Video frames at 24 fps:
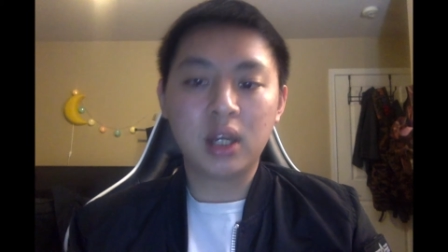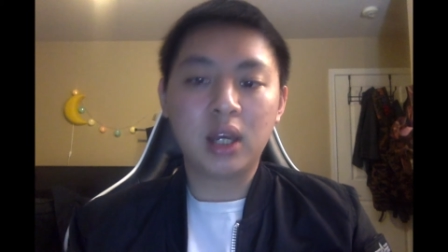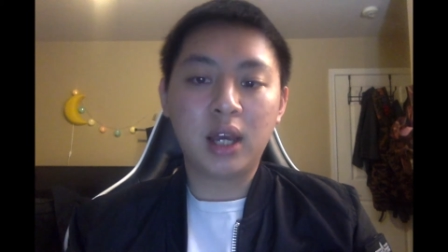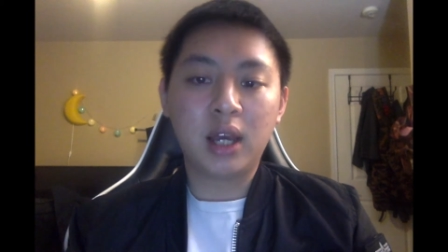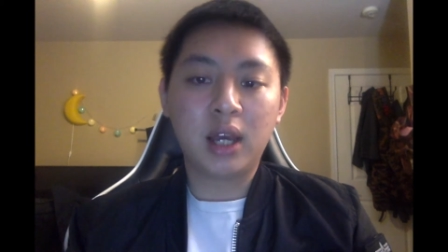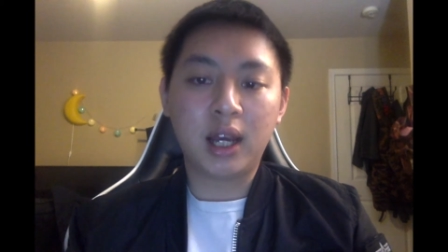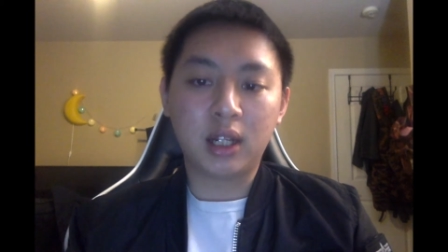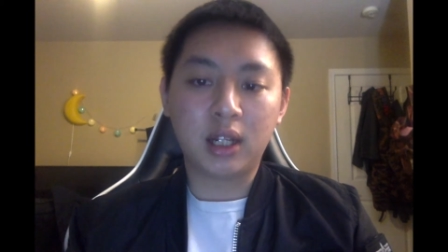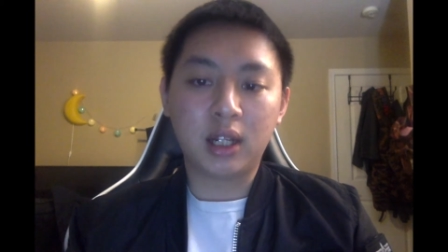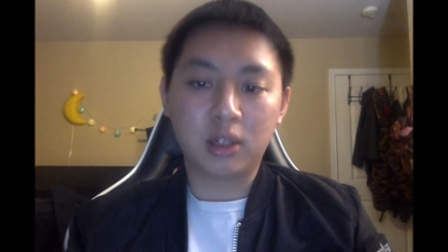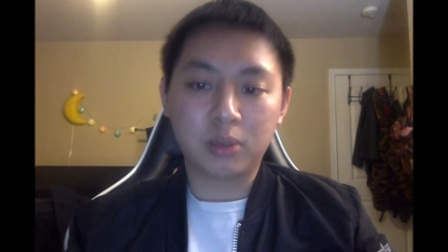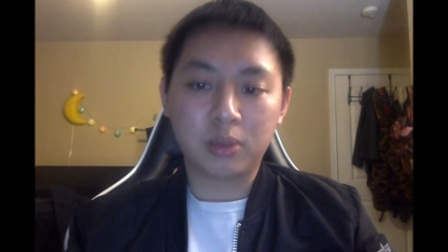
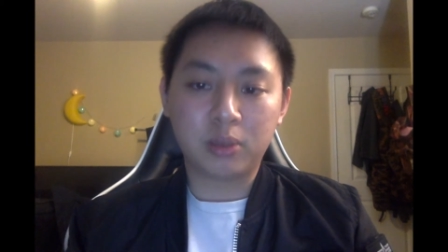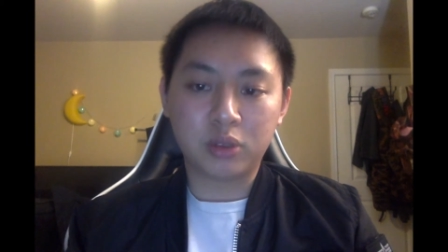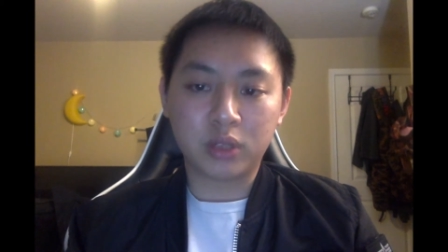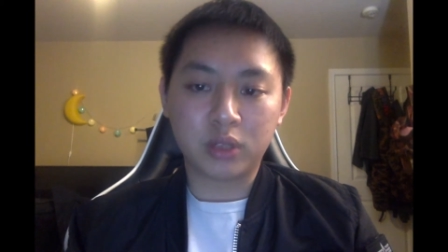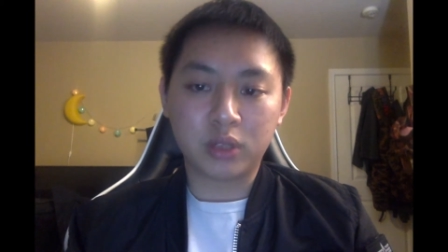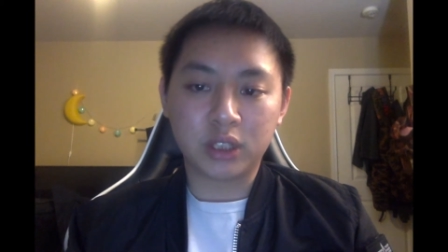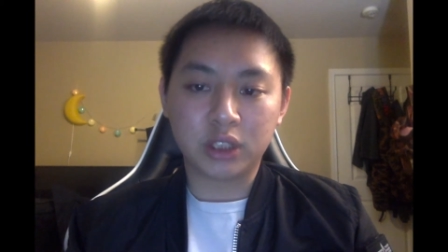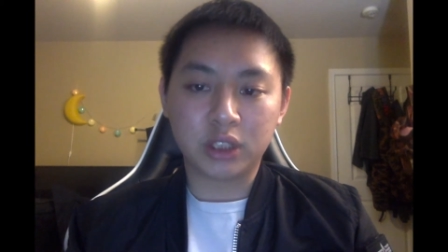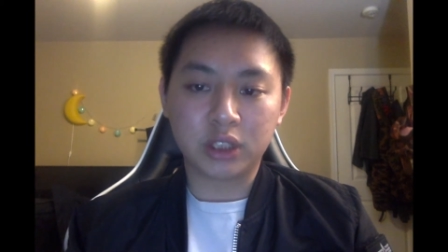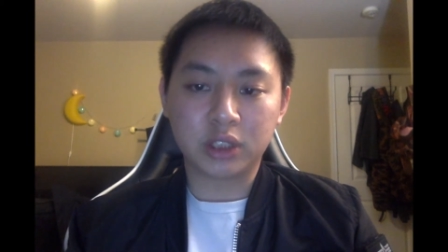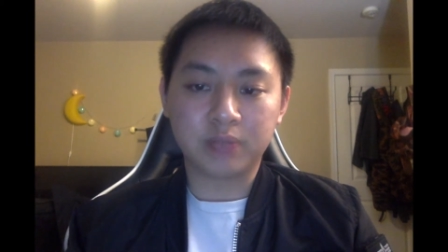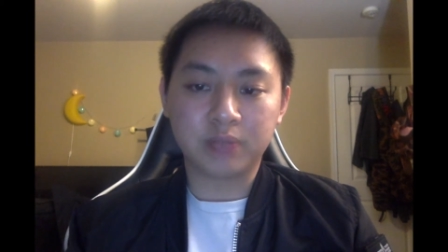and
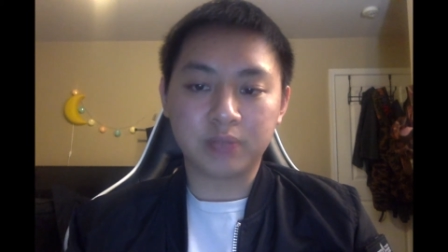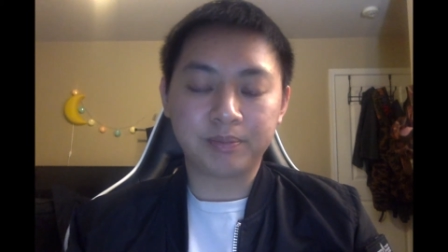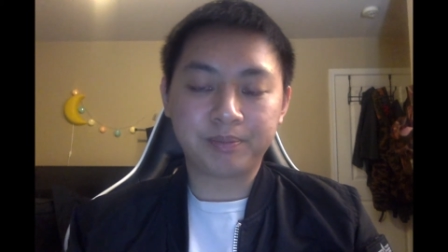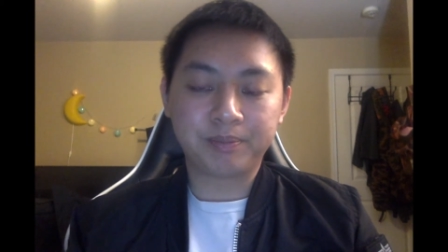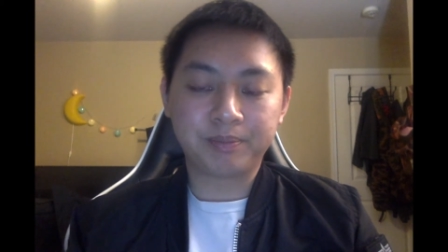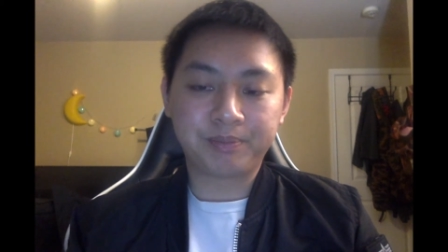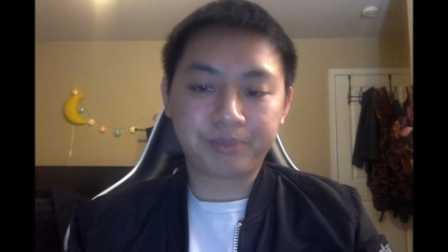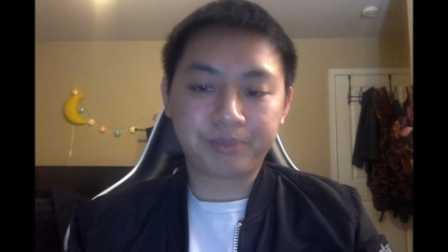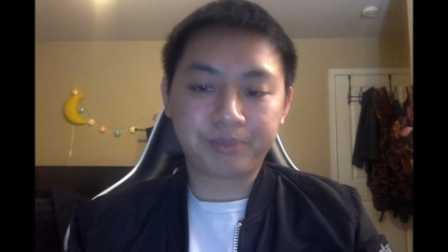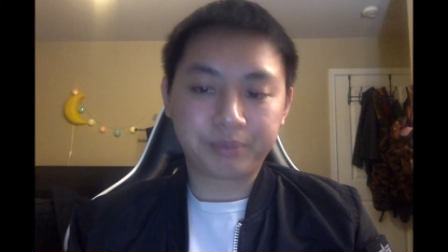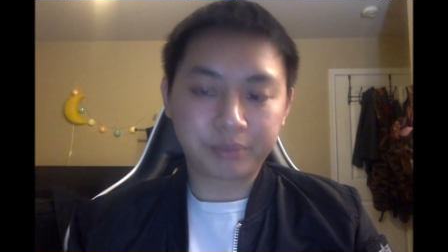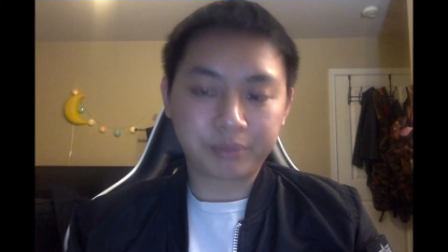operation.
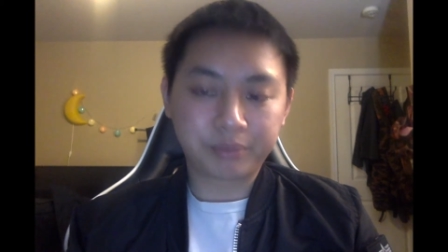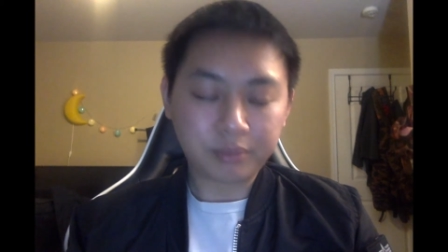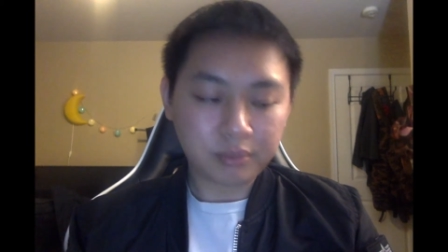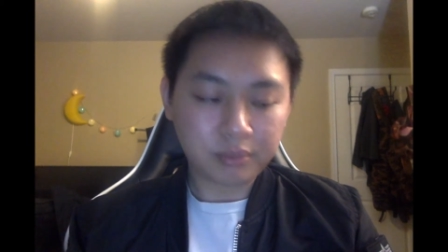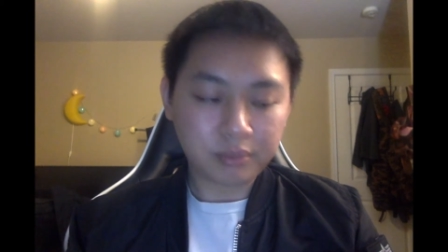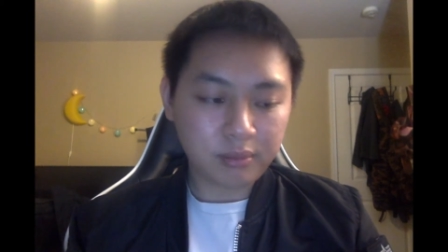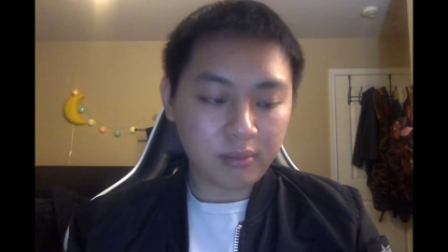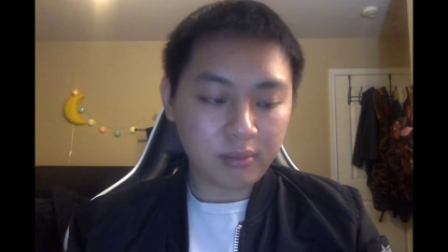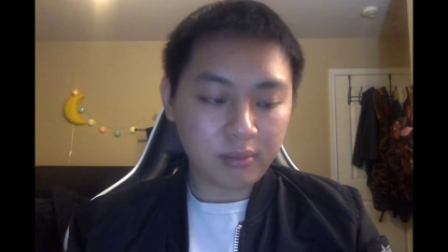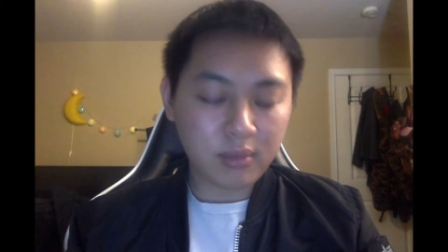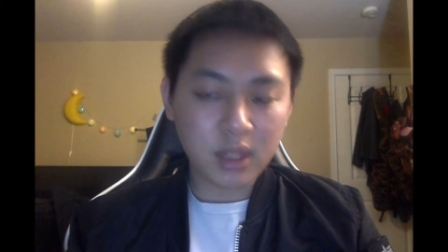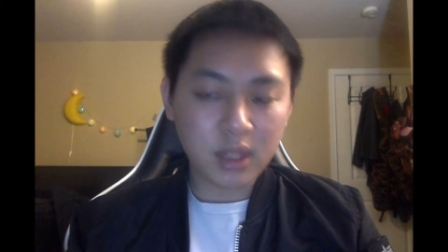
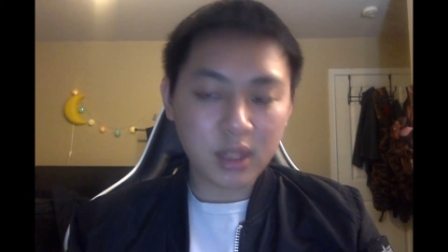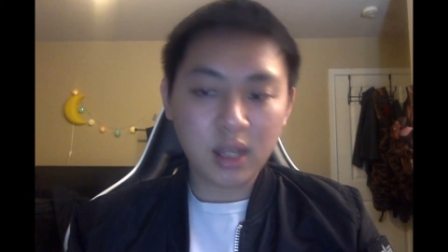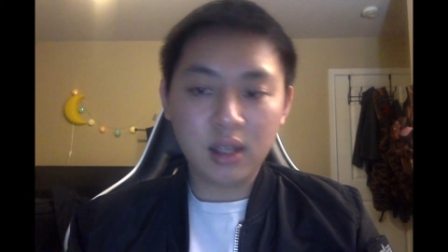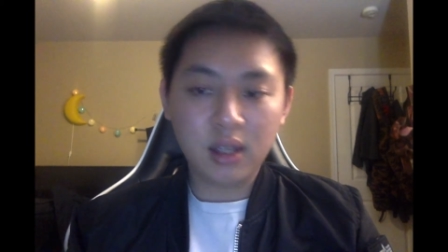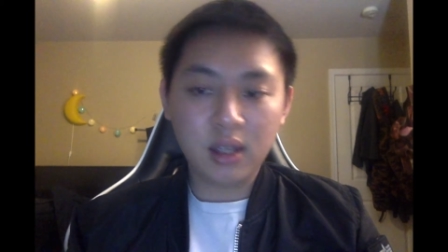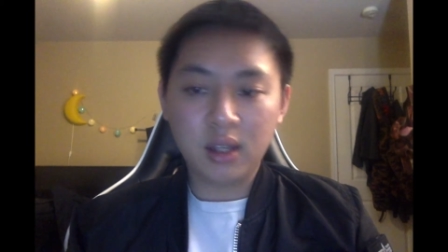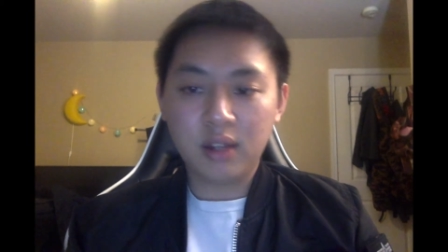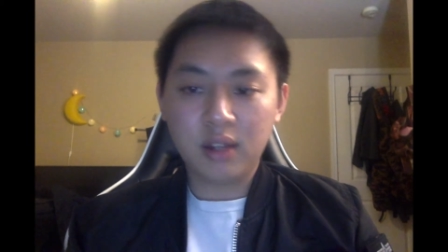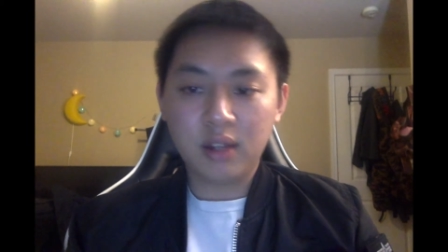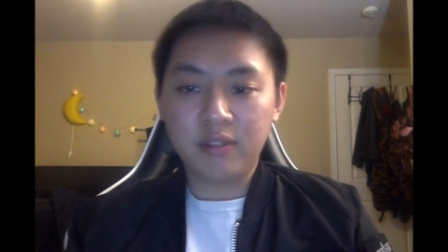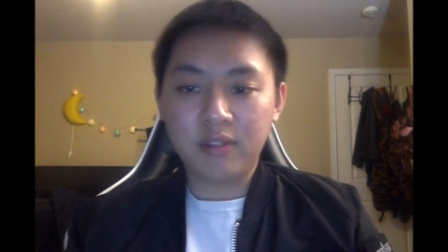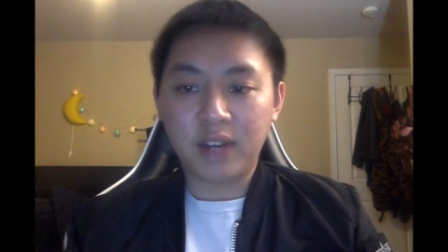
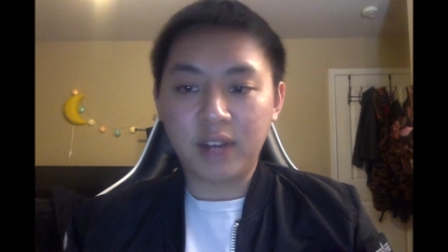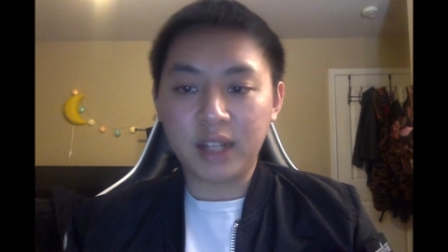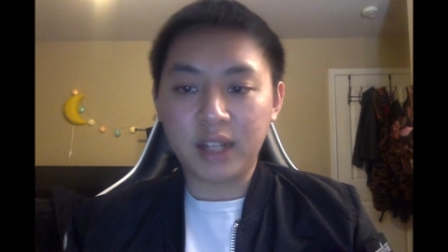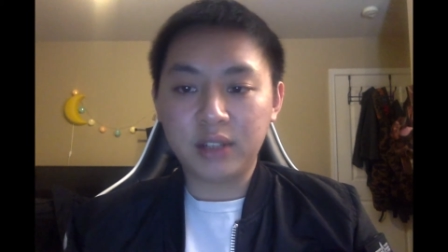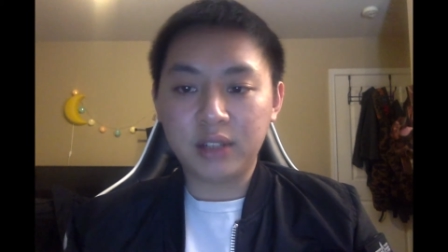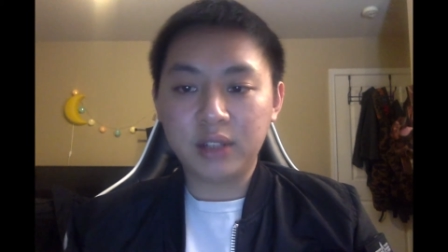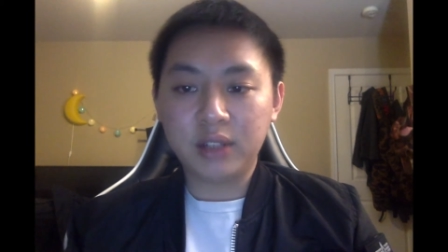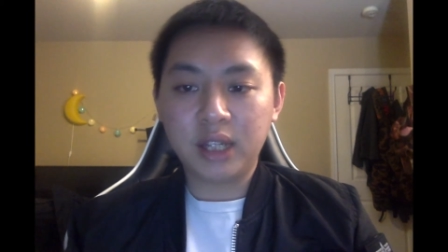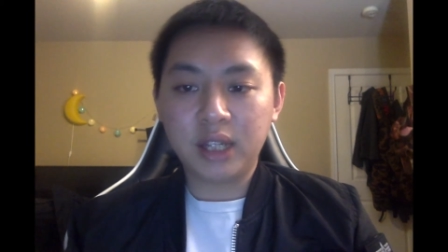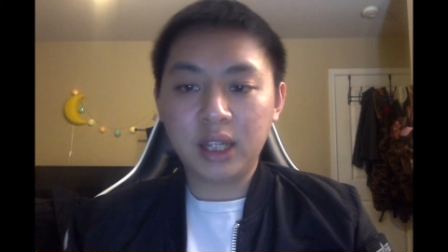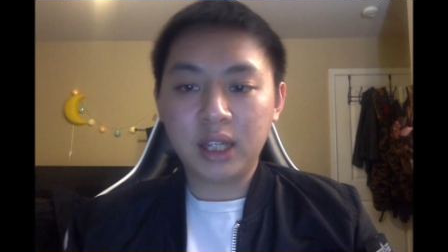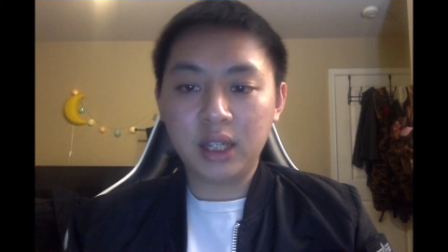
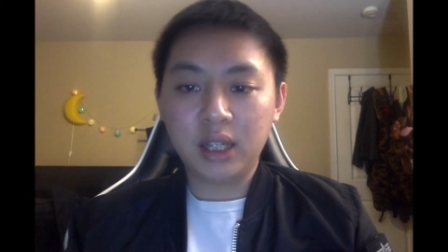Finally,